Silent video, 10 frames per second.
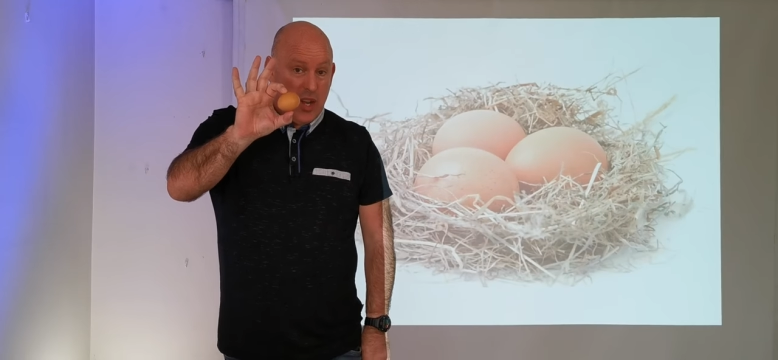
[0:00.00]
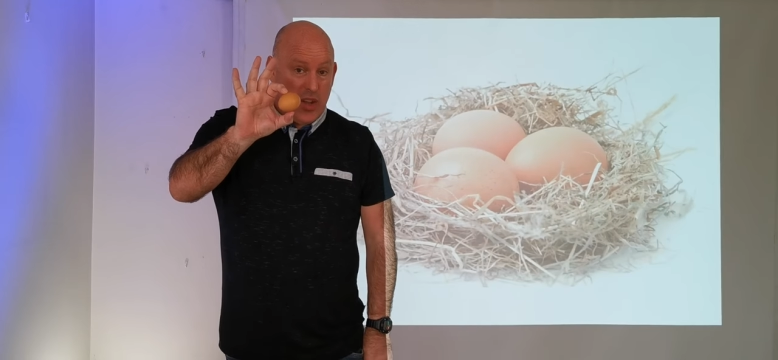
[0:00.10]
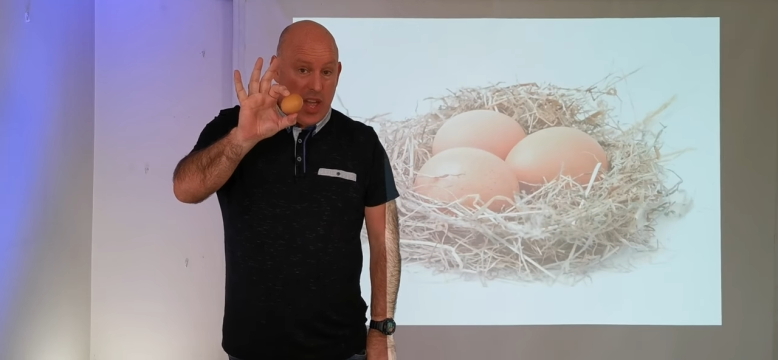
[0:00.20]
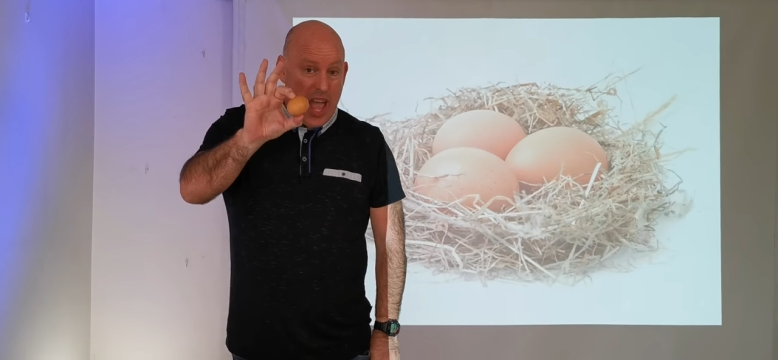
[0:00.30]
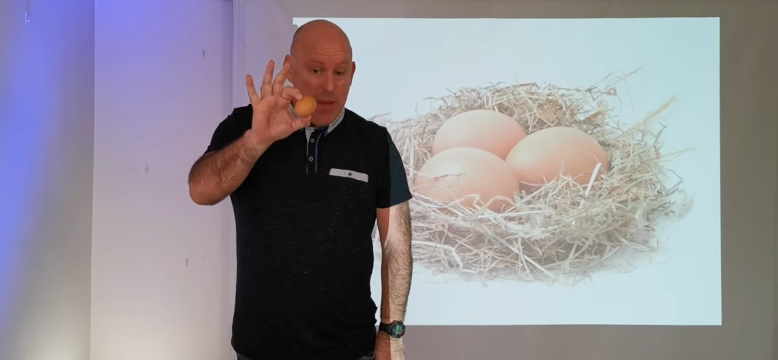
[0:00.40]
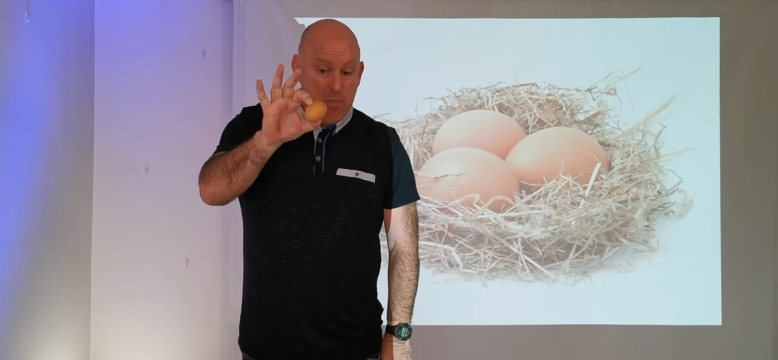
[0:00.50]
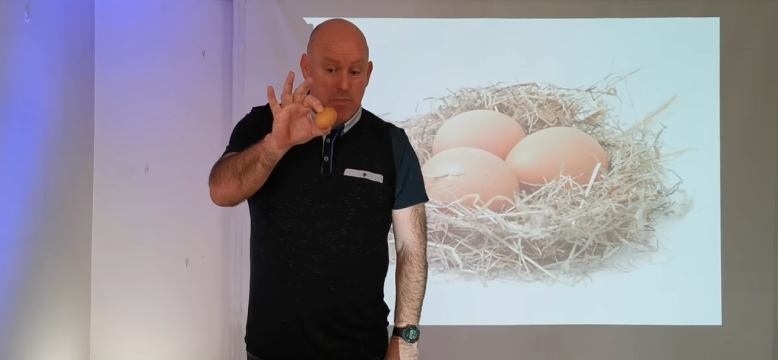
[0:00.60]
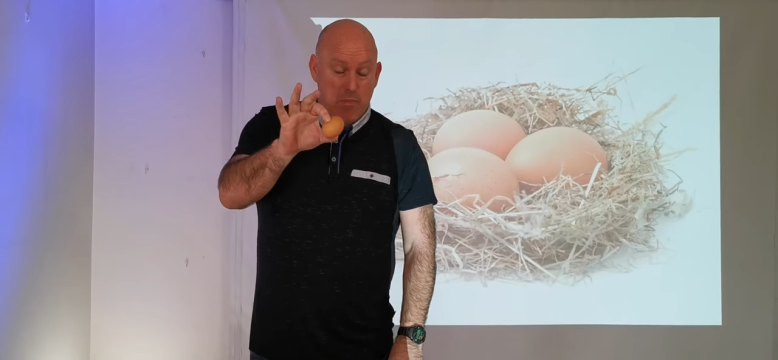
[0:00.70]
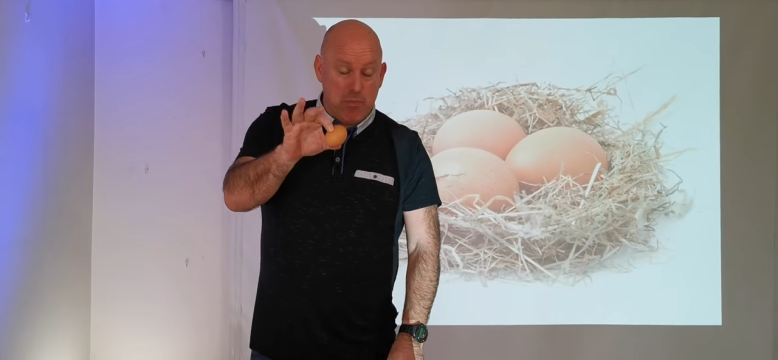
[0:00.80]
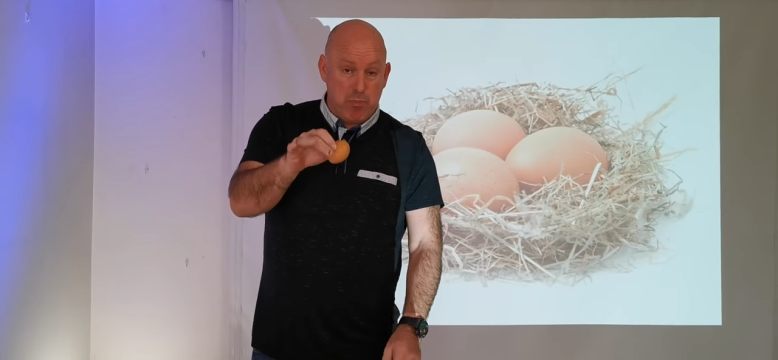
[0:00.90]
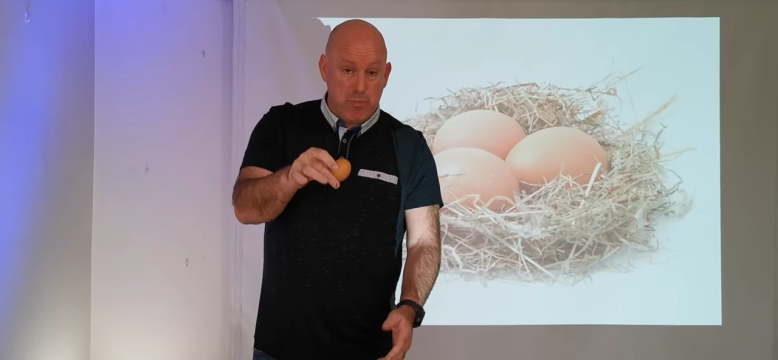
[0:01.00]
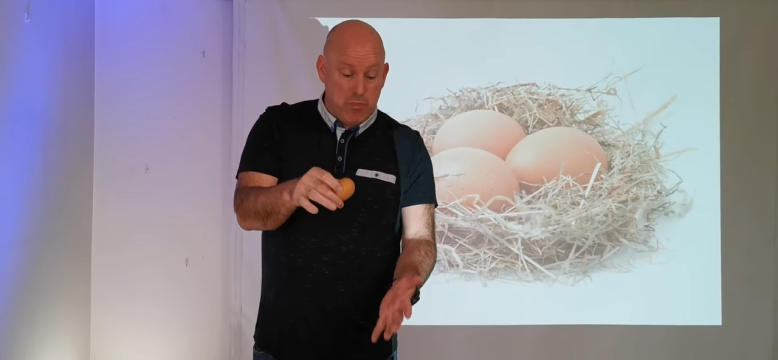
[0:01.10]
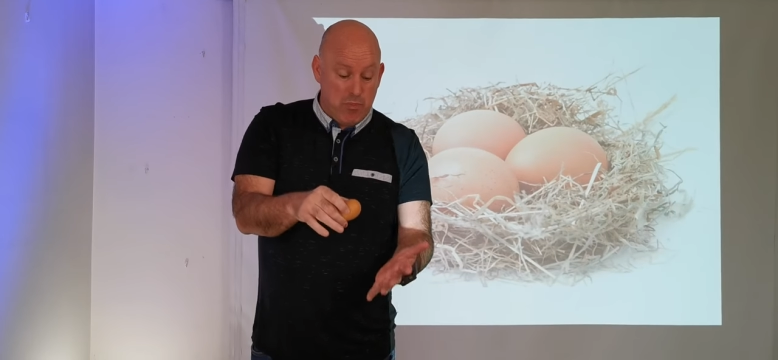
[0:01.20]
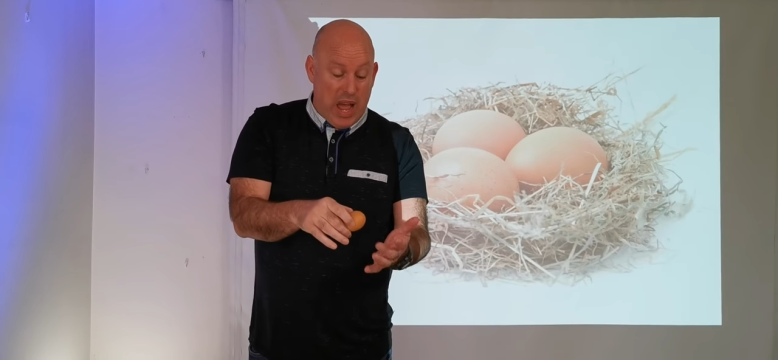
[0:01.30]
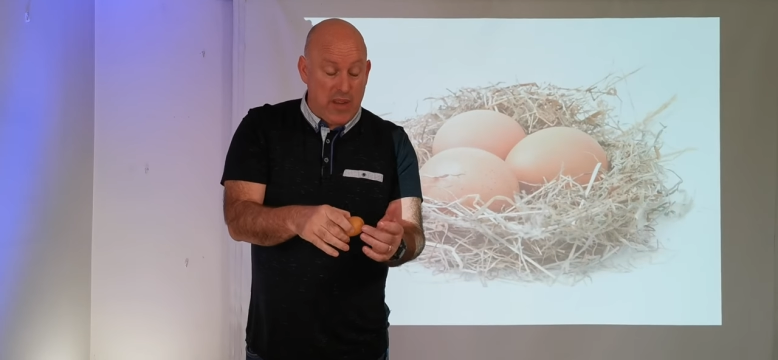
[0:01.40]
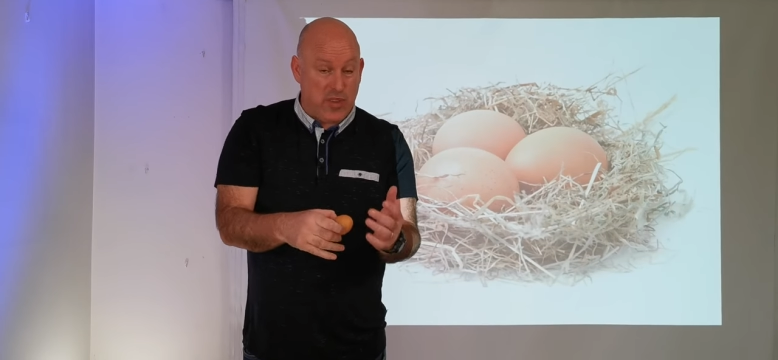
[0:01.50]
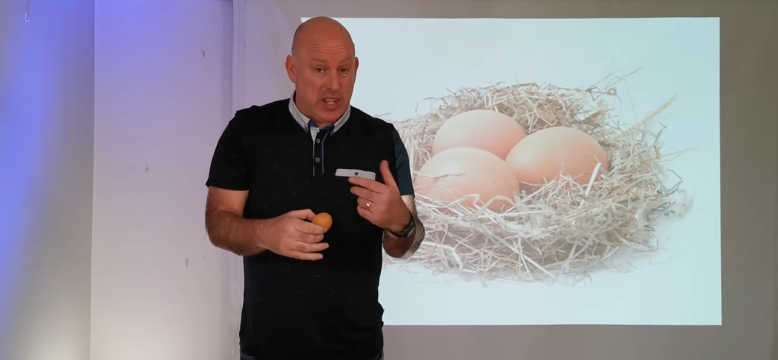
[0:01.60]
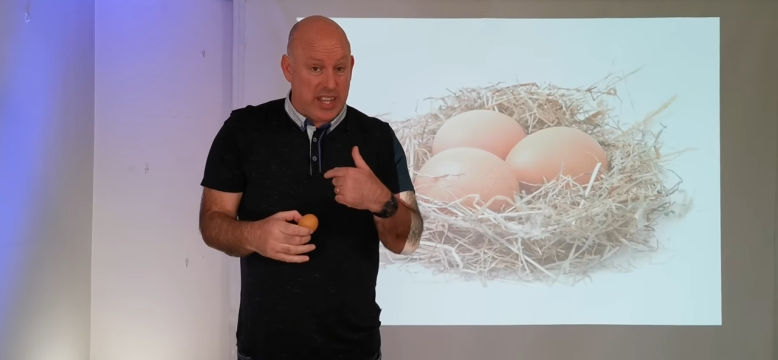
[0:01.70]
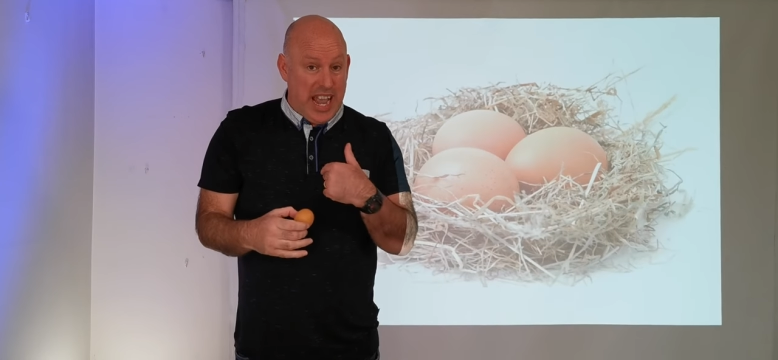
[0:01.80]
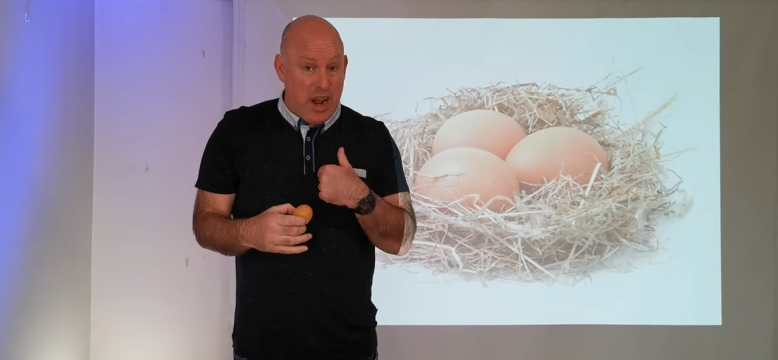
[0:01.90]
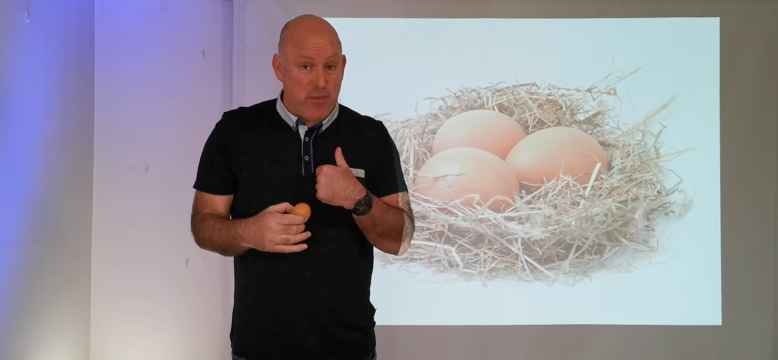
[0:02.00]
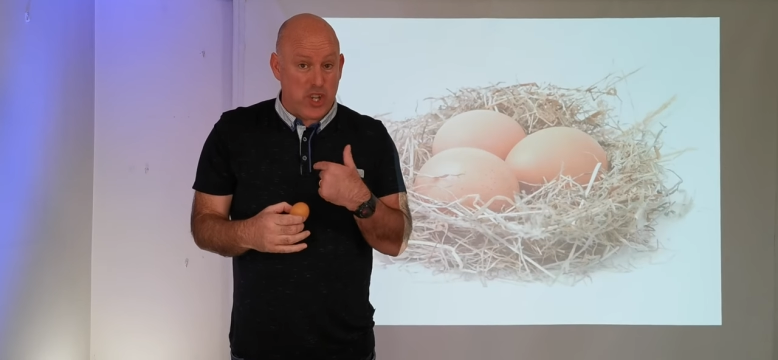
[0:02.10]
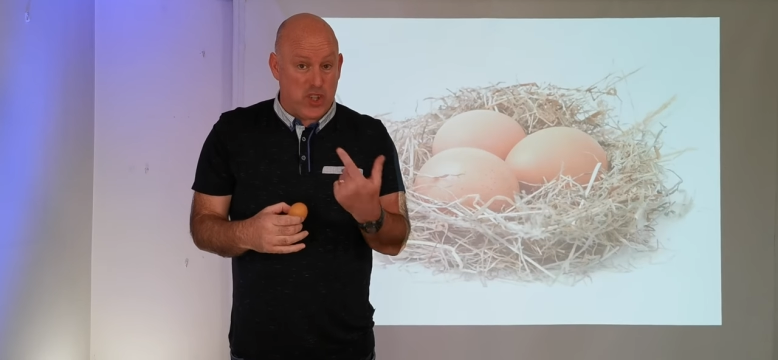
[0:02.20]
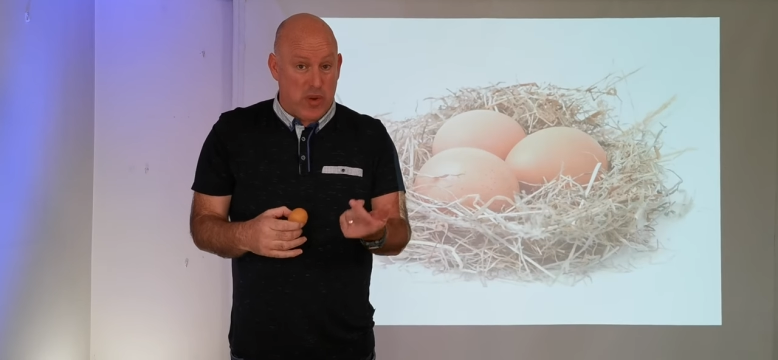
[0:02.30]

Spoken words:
Now, I've got the average